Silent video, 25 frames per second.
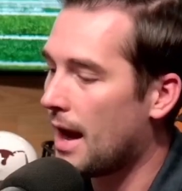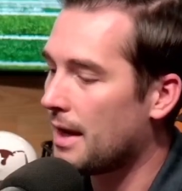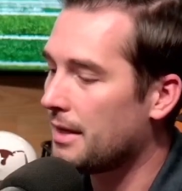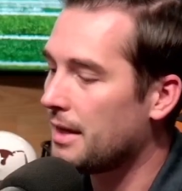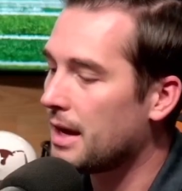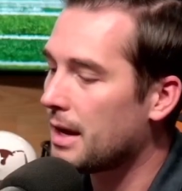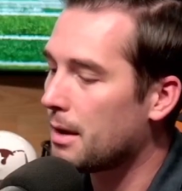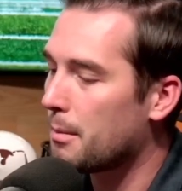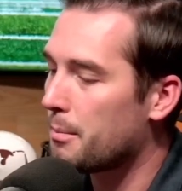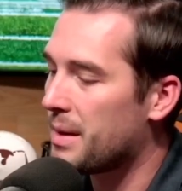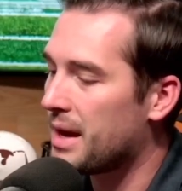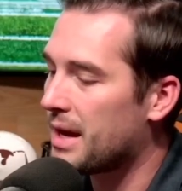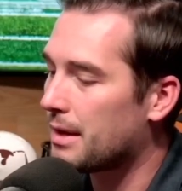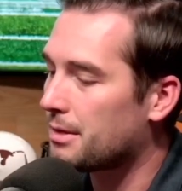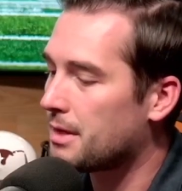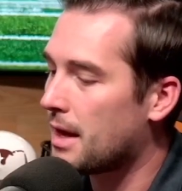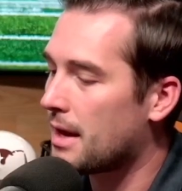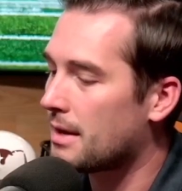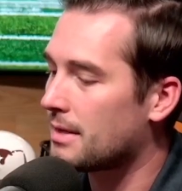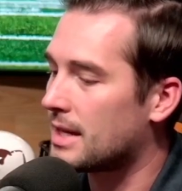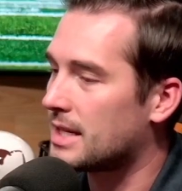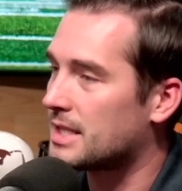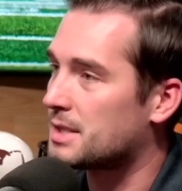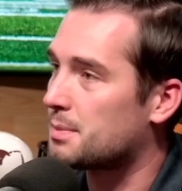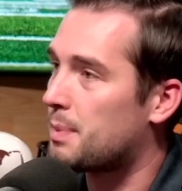I think a big
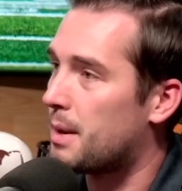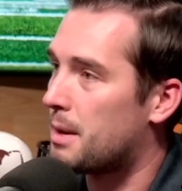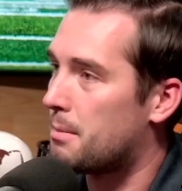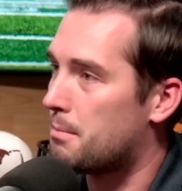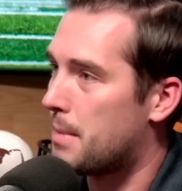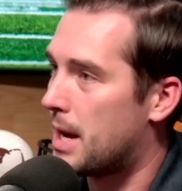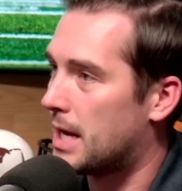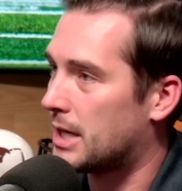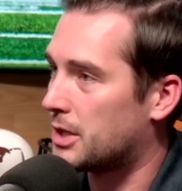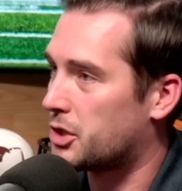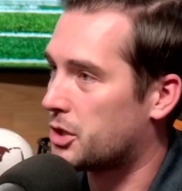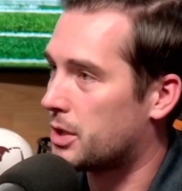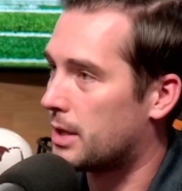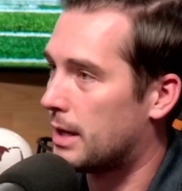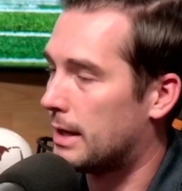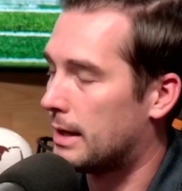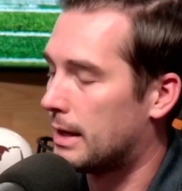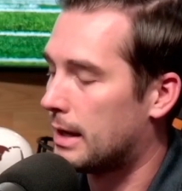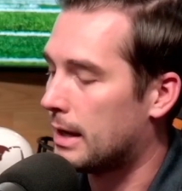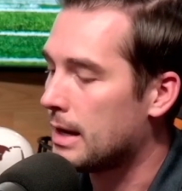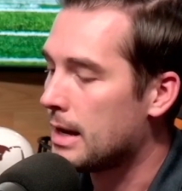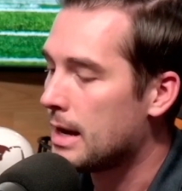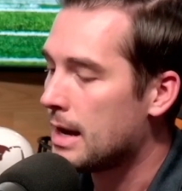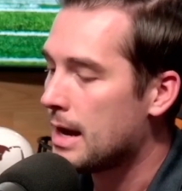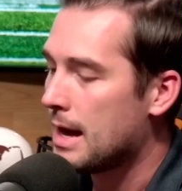thing that's been
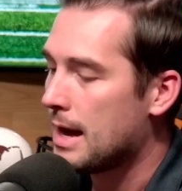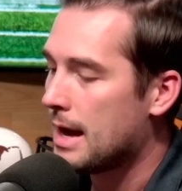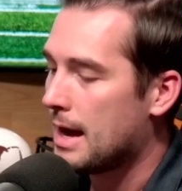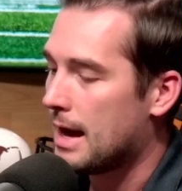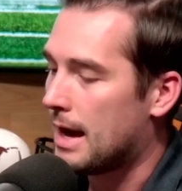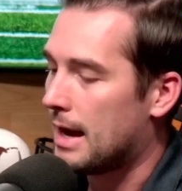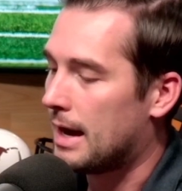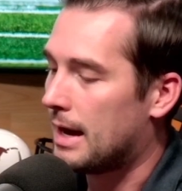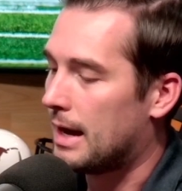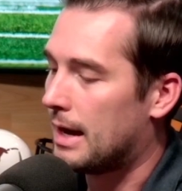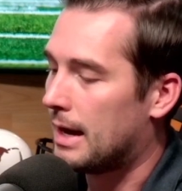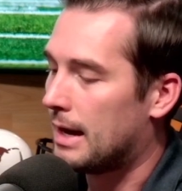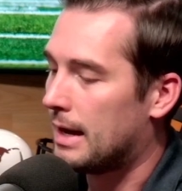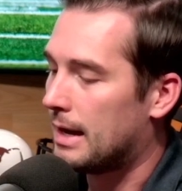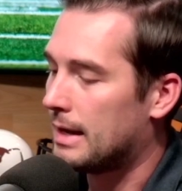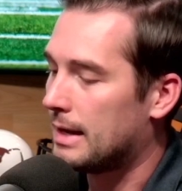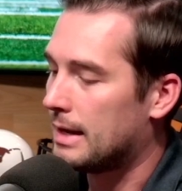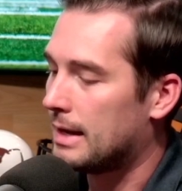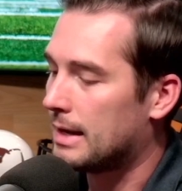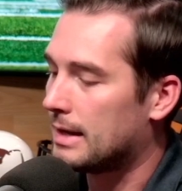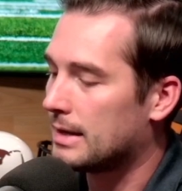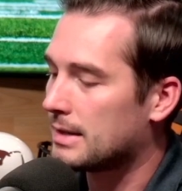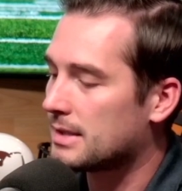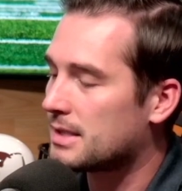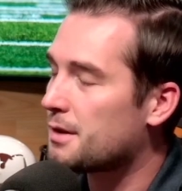mentioned uh,
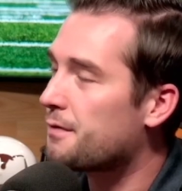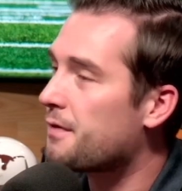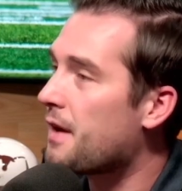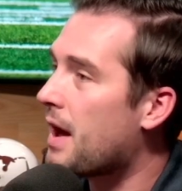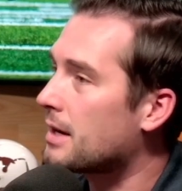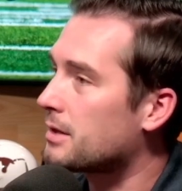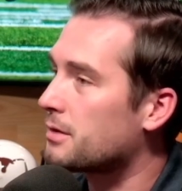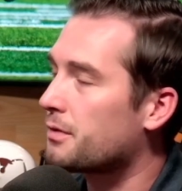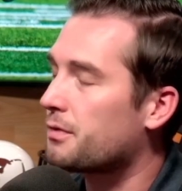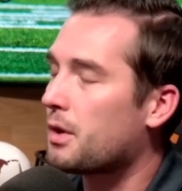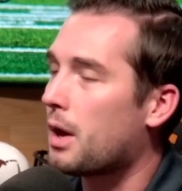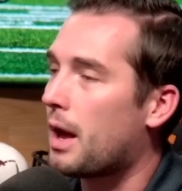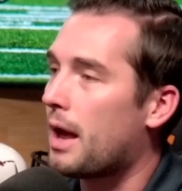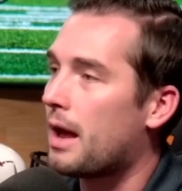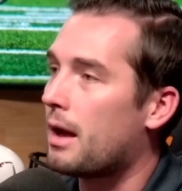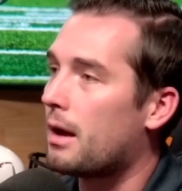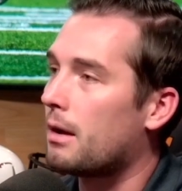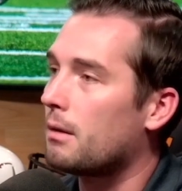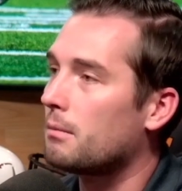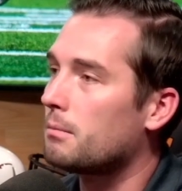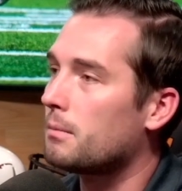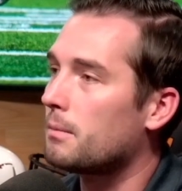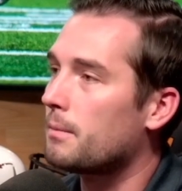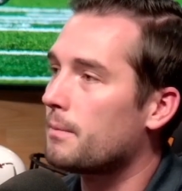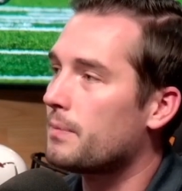is the fact of, okay,
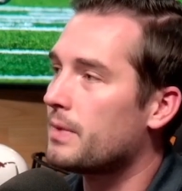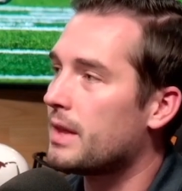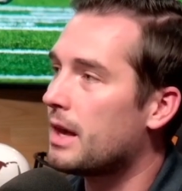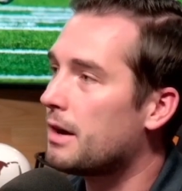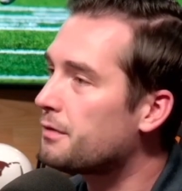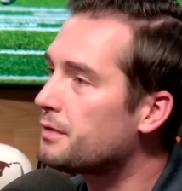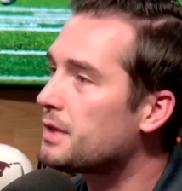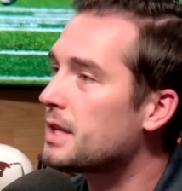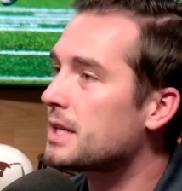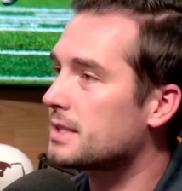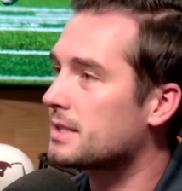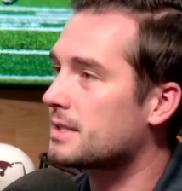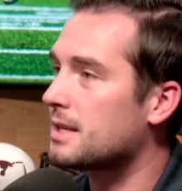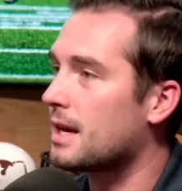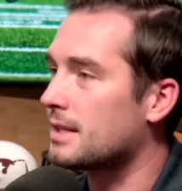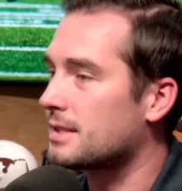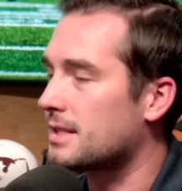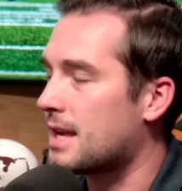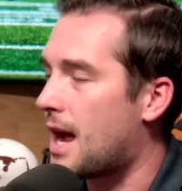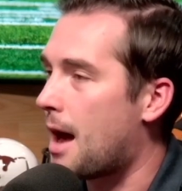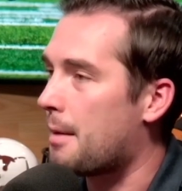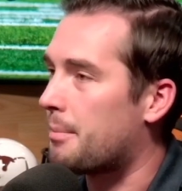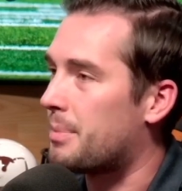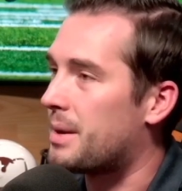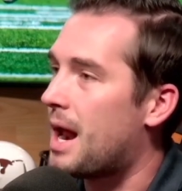if this
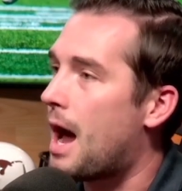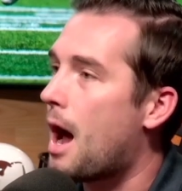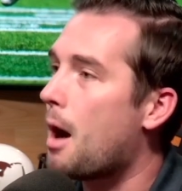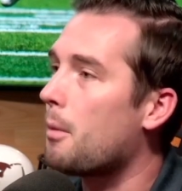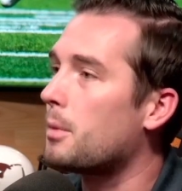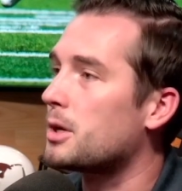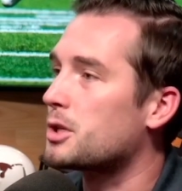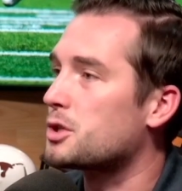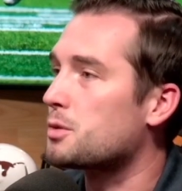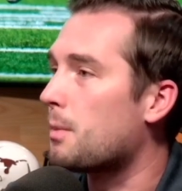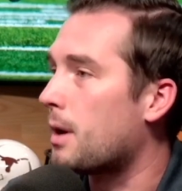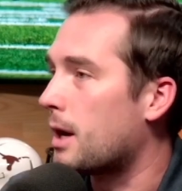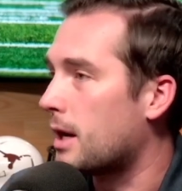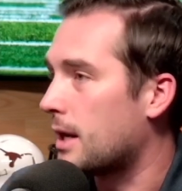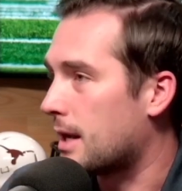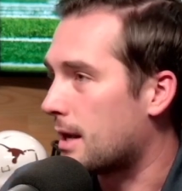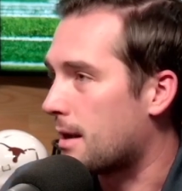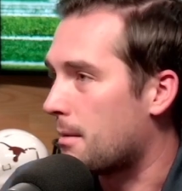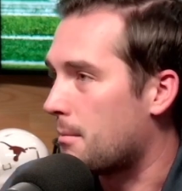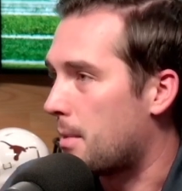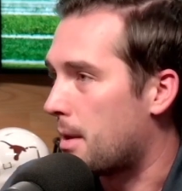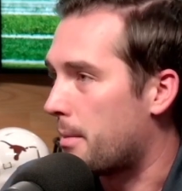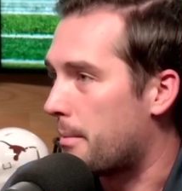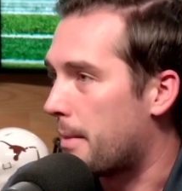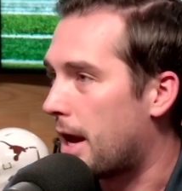does happen, how much money
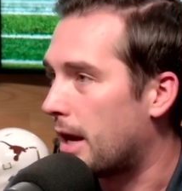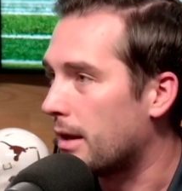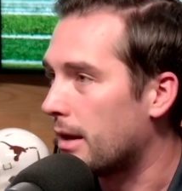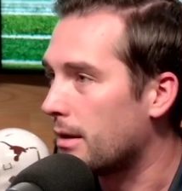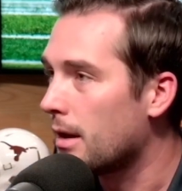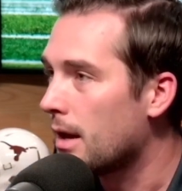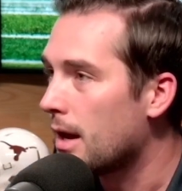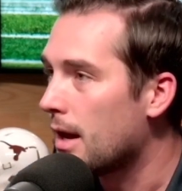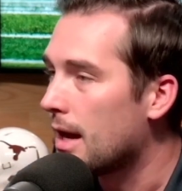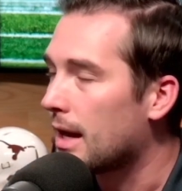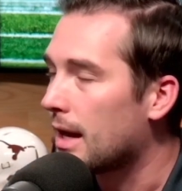can be made?